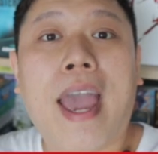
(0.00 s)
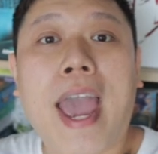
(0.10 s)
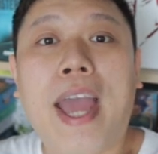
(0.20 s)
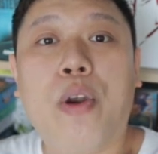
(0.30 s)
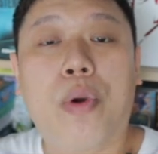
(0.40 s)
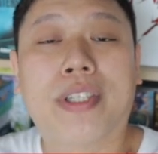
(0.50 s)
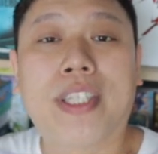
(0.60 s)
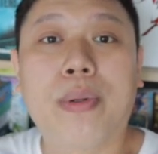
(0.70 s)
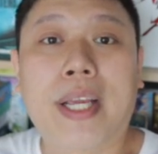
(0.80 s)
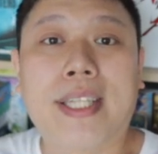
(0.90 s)
and we'll
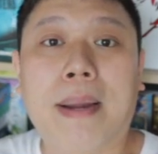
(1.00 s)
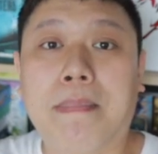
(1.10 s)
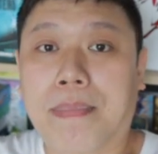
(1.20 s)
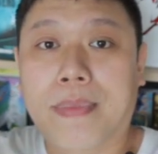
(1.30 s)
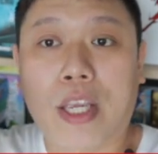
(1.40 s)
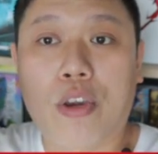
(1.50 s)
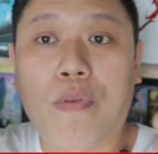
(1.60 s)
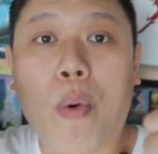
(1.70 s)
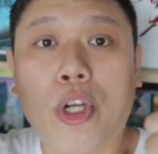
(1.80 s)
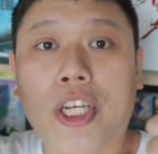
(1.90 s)
see you next time. Thank you
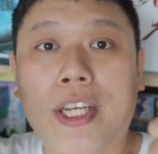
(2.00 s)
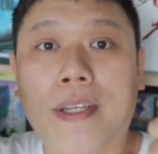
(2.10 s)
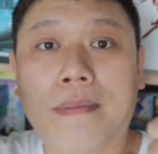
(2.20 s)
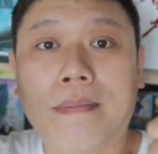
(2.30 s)
for watching.